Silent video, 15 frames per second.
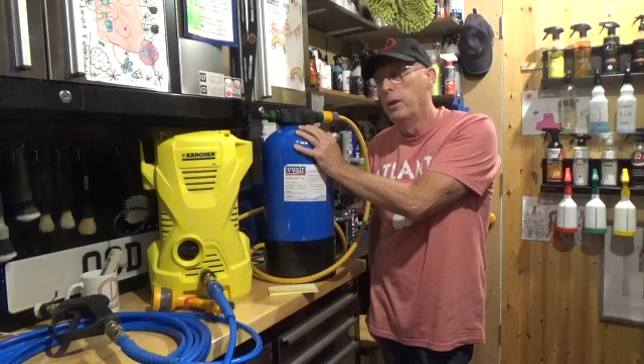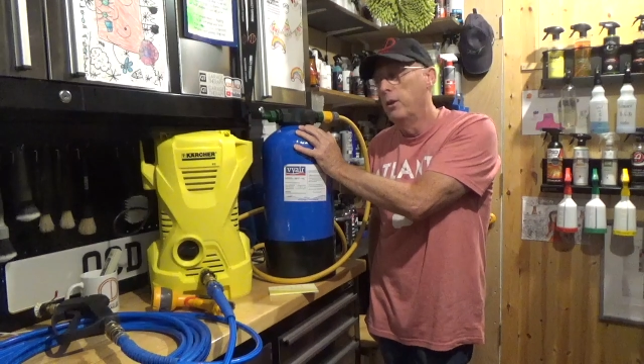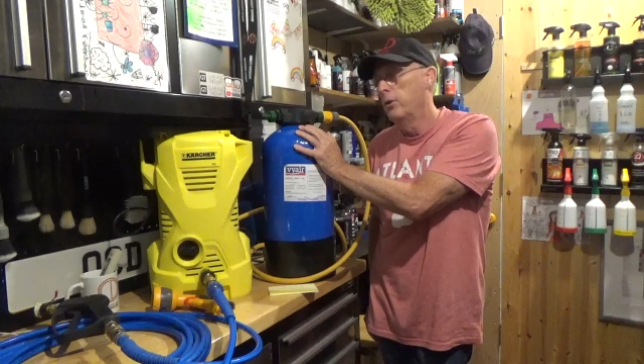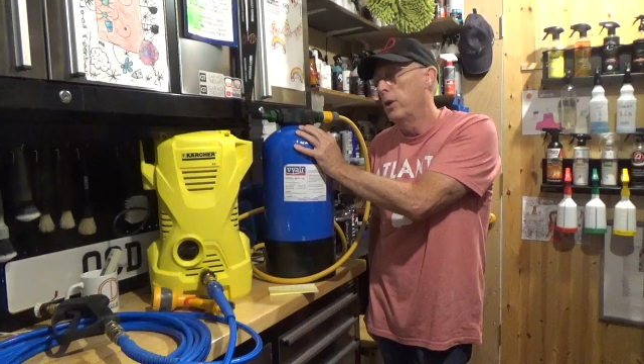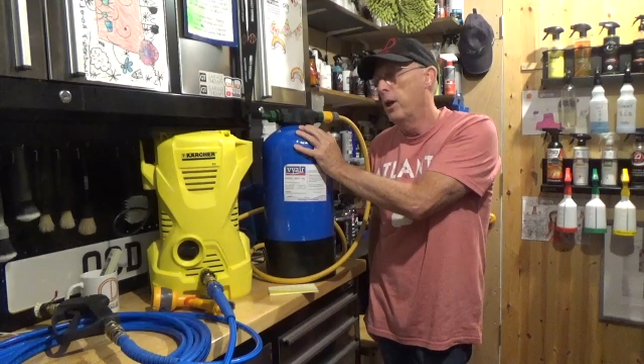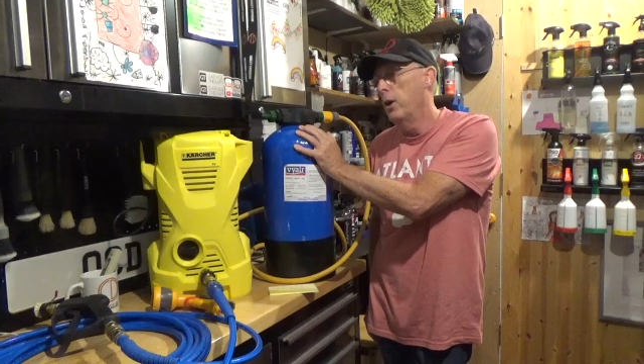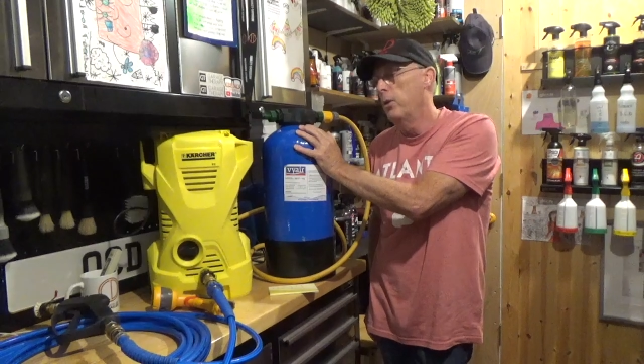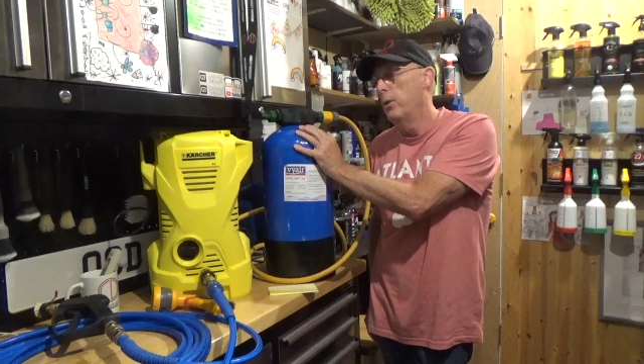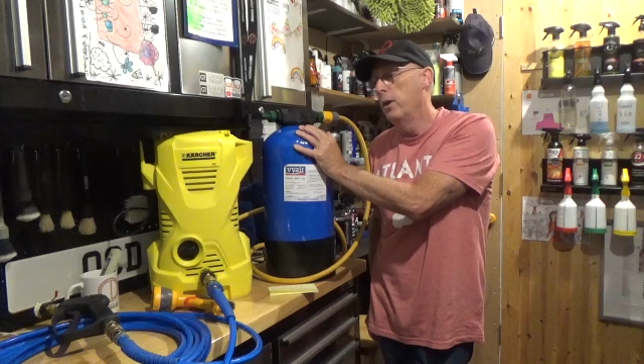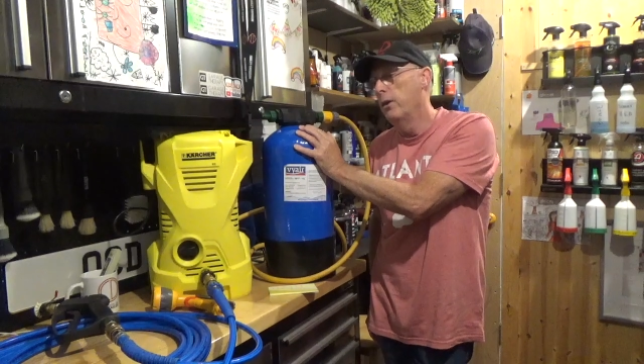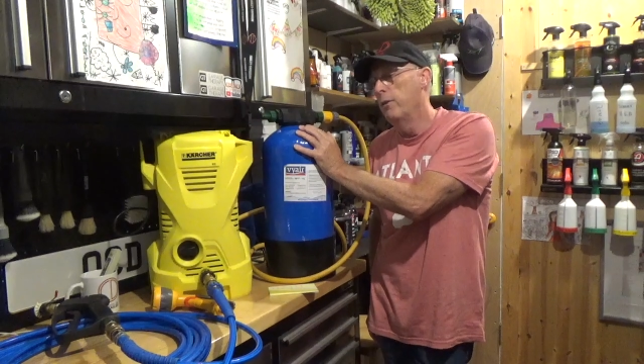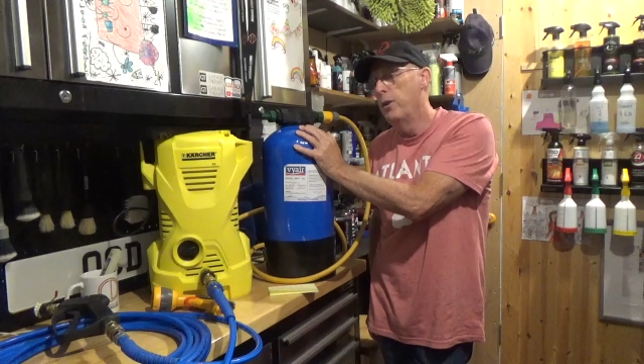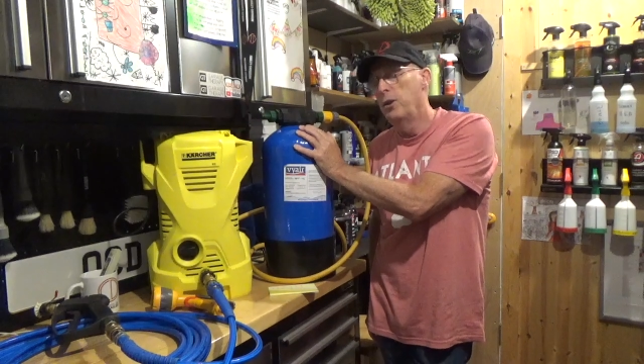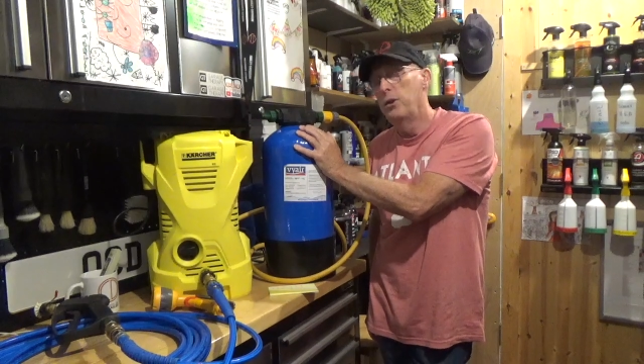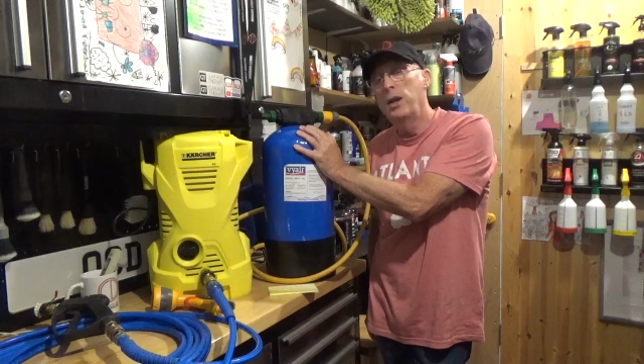So
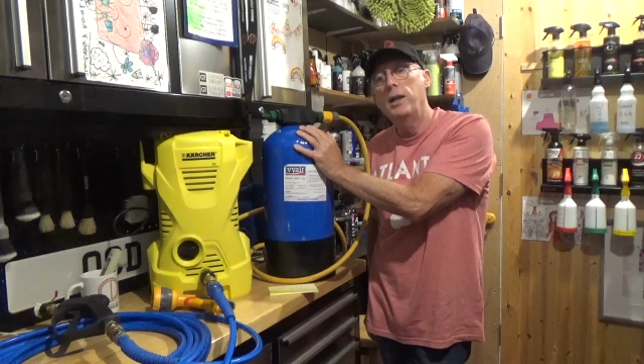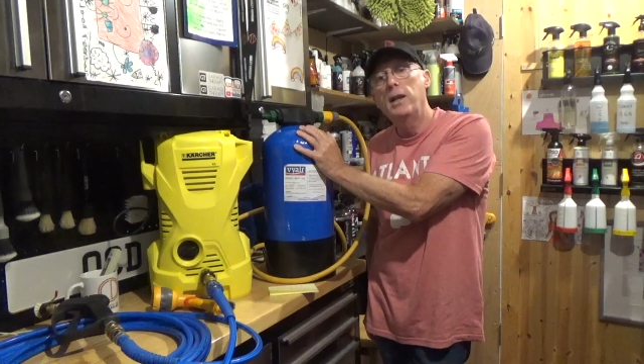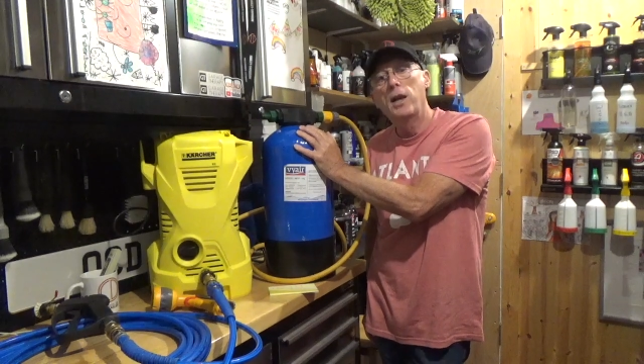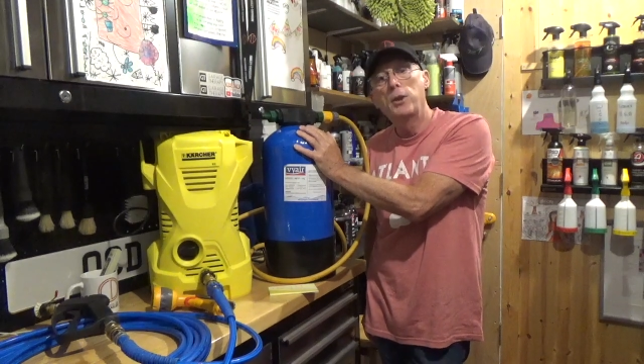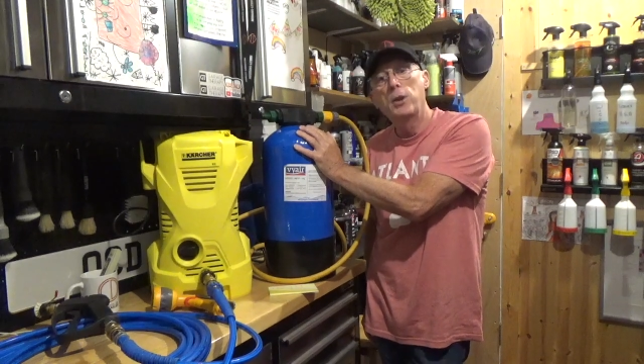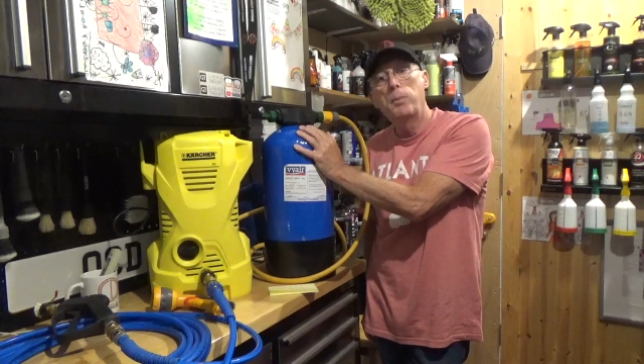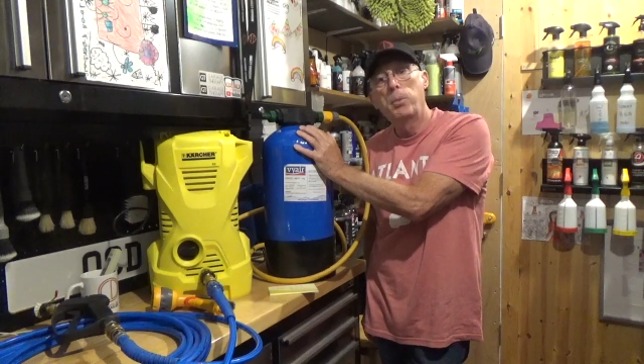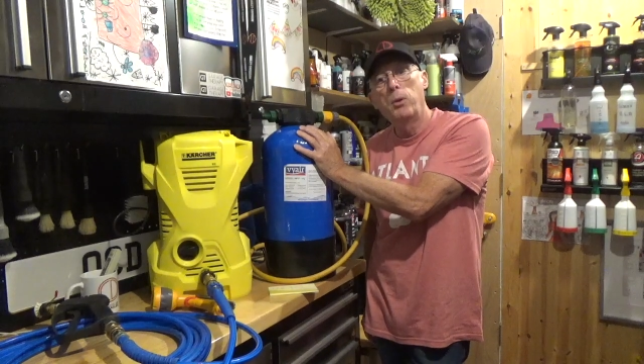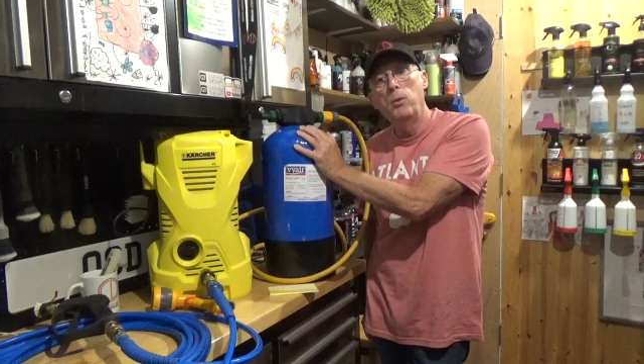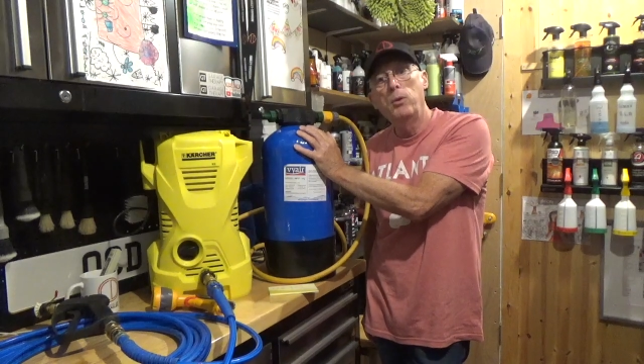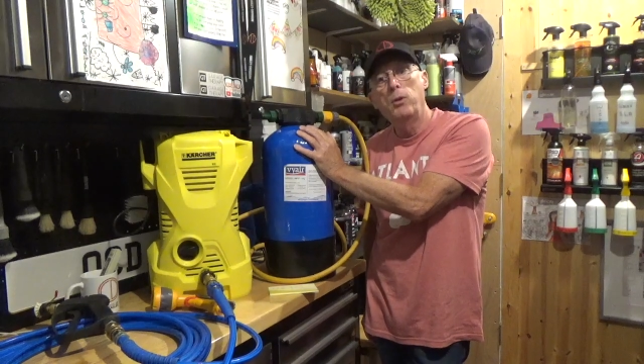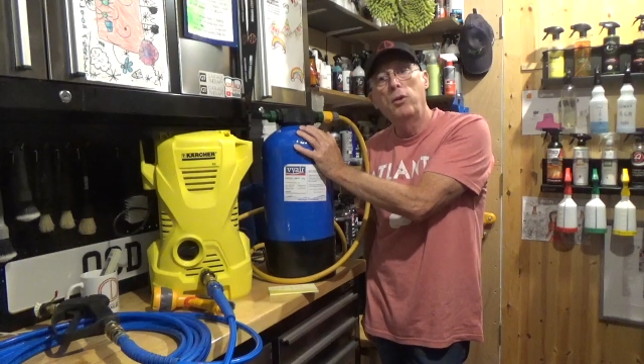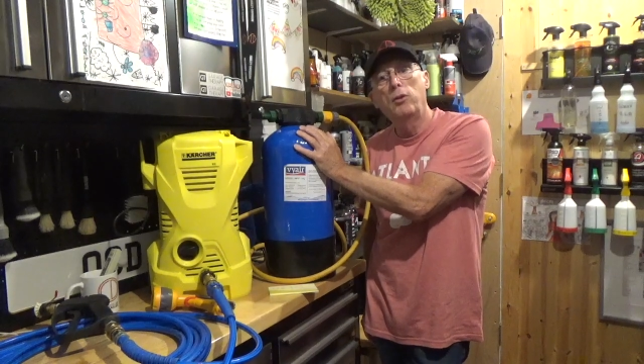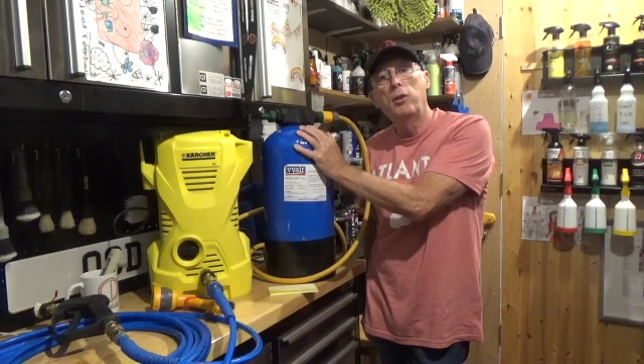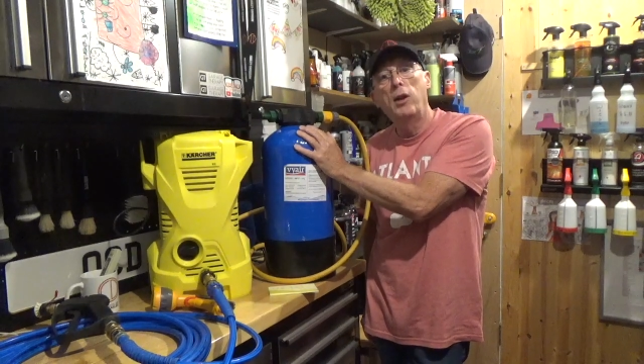if there's any other plonkers